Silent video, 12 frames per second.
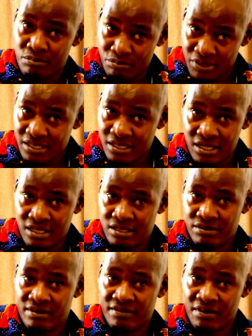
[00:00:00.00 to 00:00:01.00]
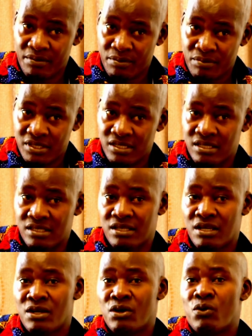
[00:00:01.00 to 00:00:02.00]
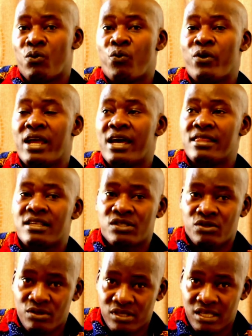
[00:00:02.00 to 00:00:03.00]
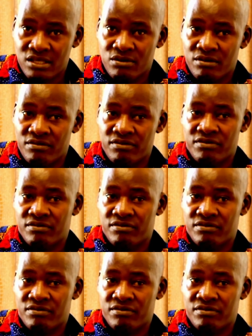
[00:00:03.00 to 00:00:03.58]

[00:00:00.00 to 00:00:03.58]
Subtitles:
business or the family business. Where are the sources of